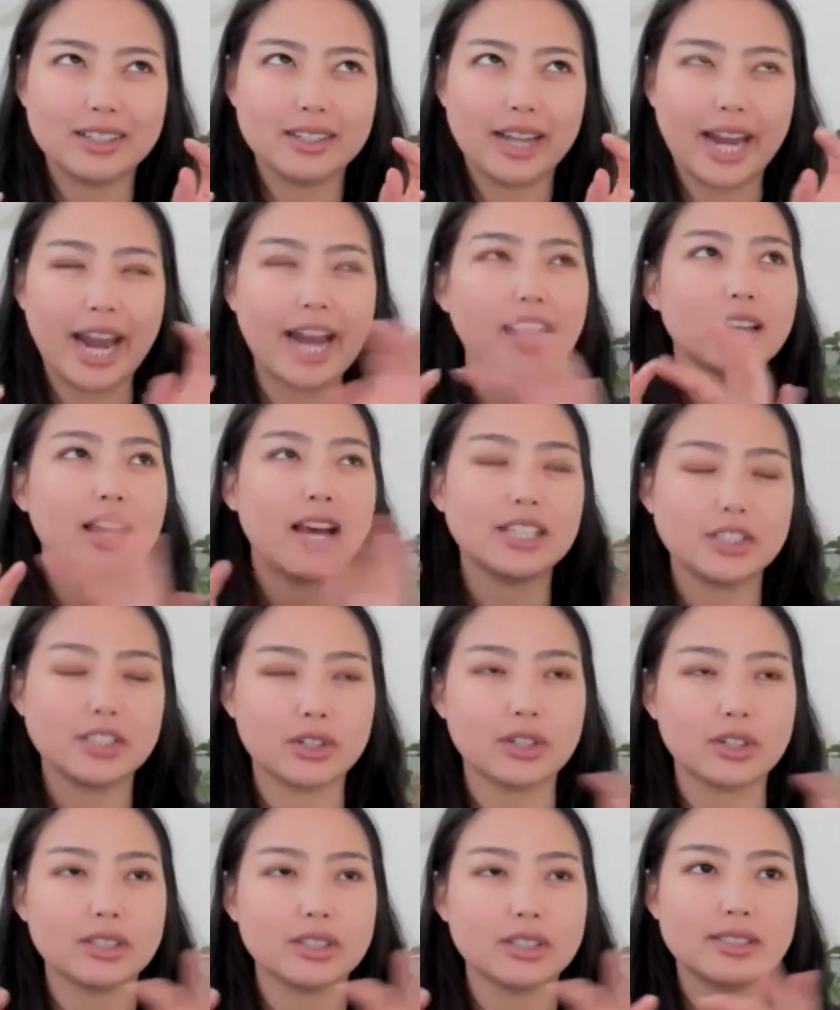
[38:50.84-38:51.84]
analyzing or
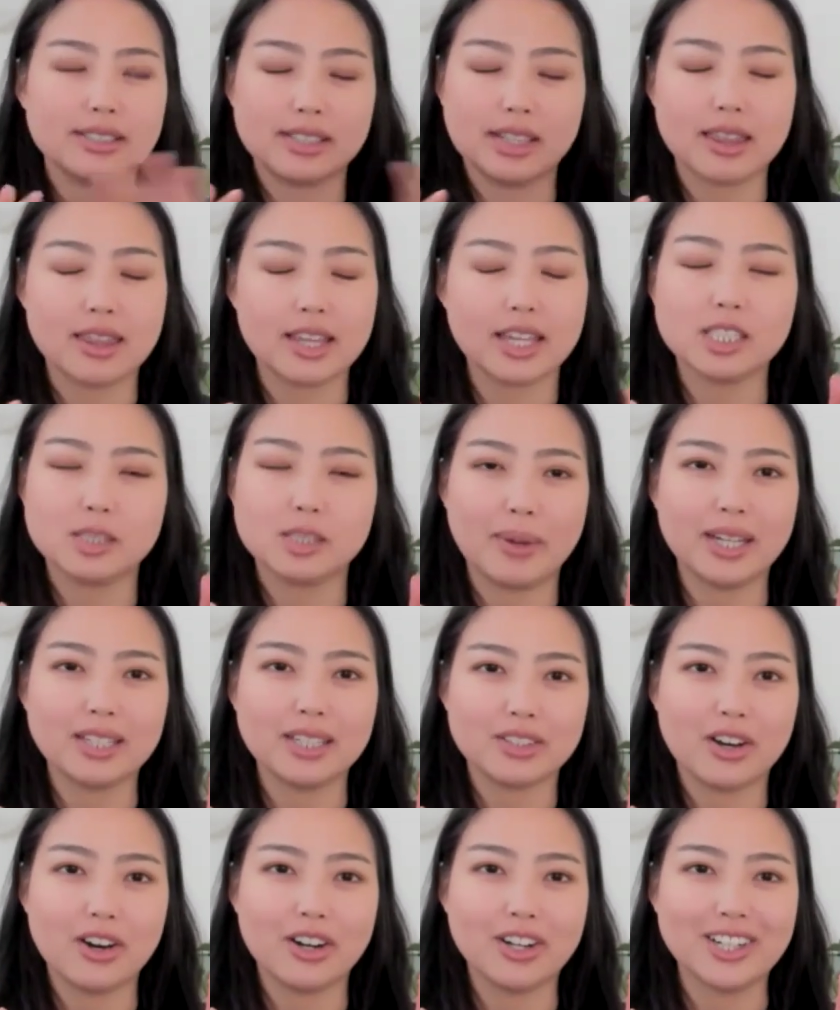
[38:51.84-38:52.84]
assessing things
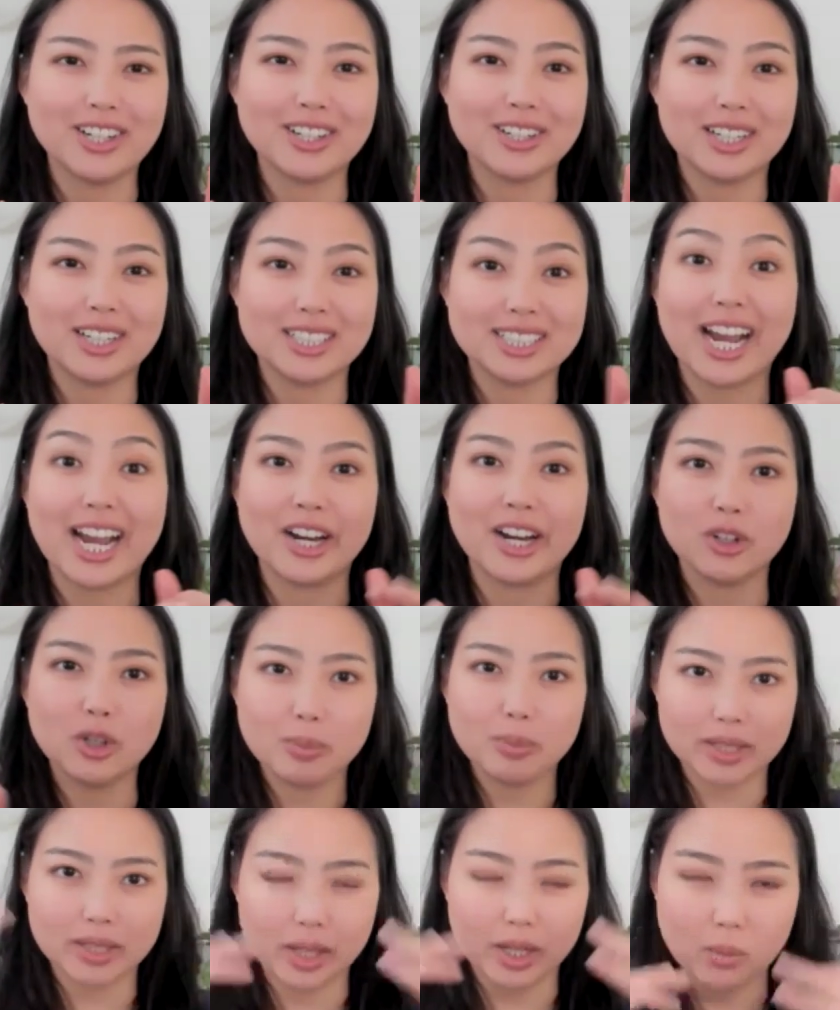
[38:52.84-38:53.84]
based on a title,
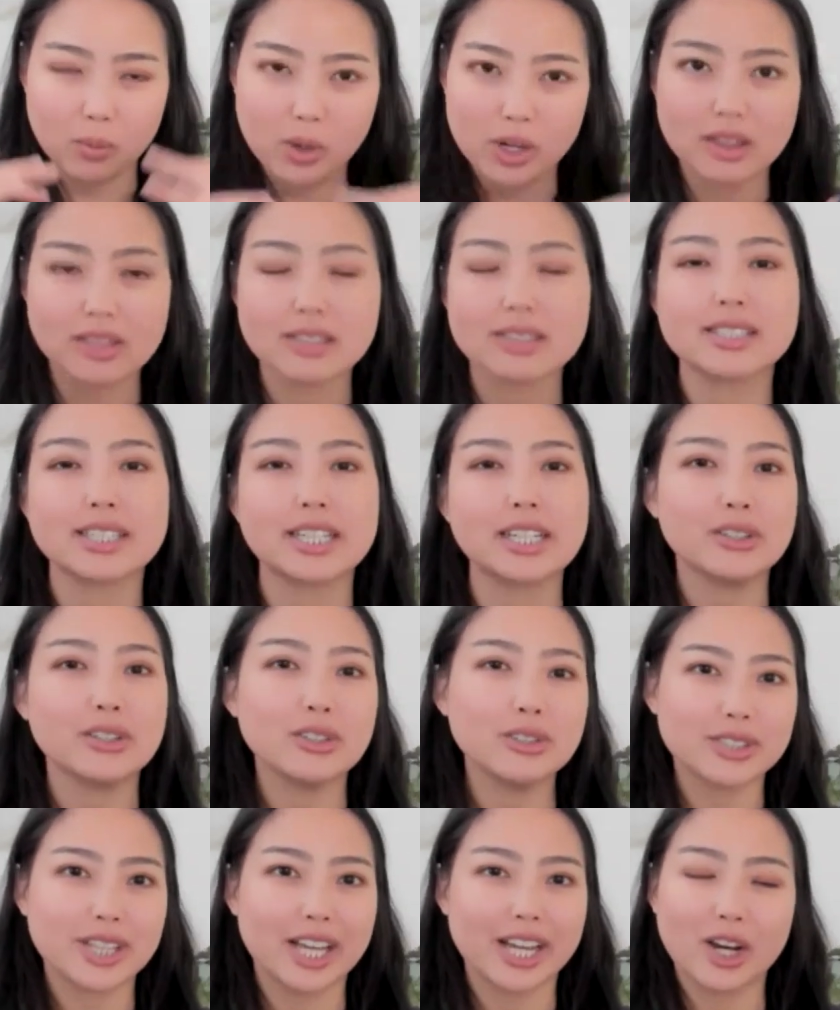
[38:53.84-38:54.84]
but like what are the
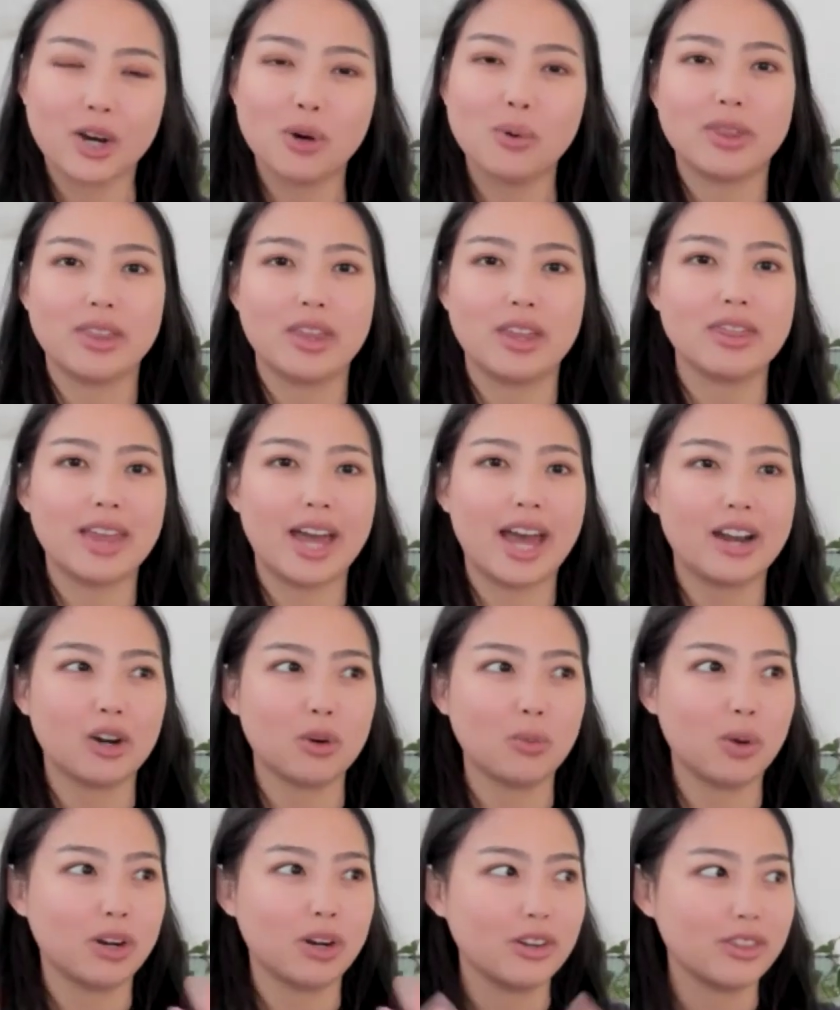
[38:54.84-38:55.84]
skills that go within that or
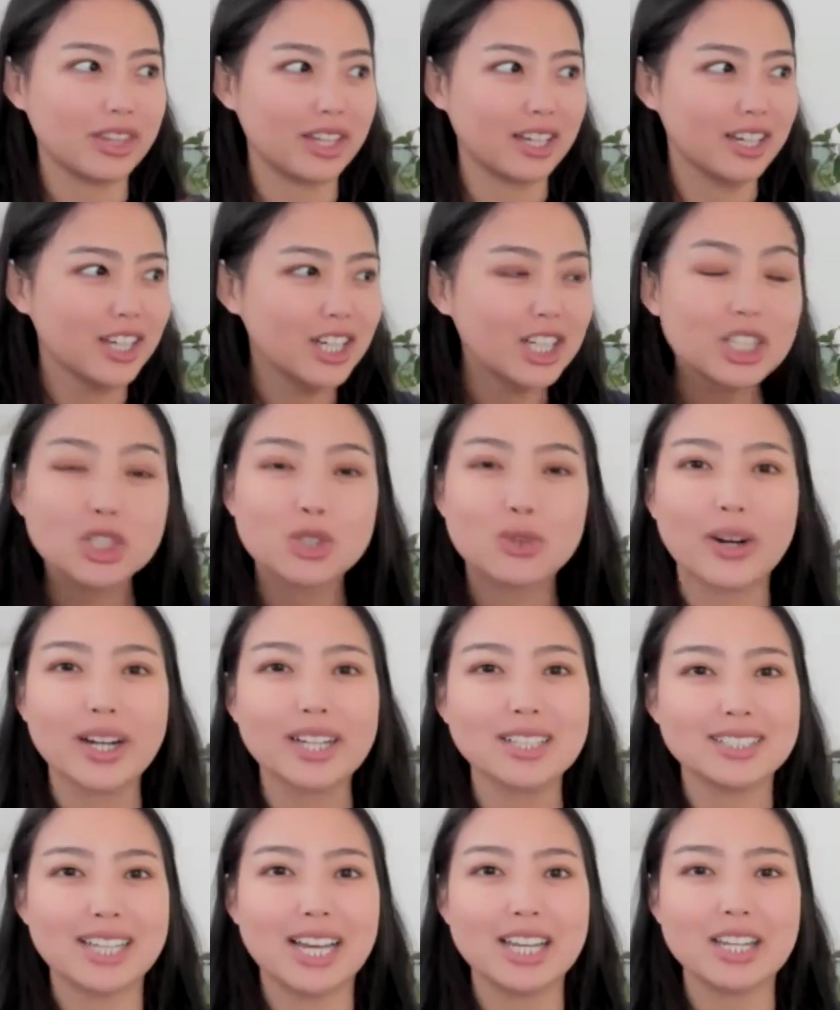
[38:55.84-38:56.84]
what are the
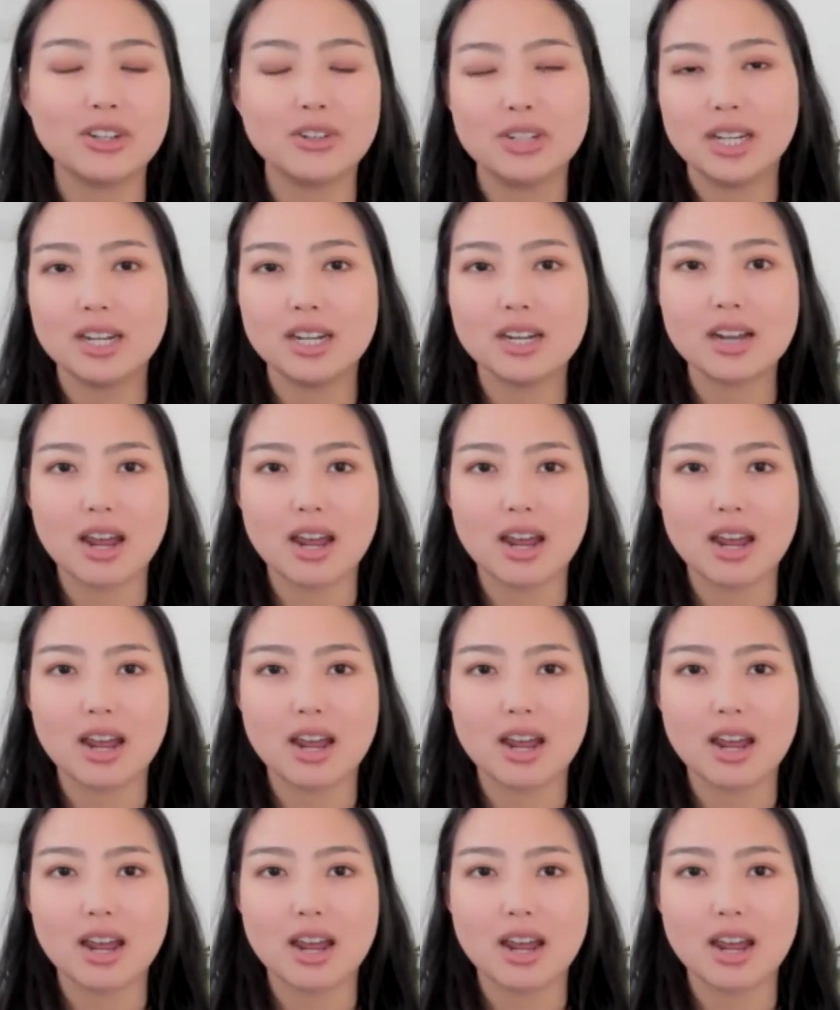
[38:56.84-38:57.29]
traits that you need?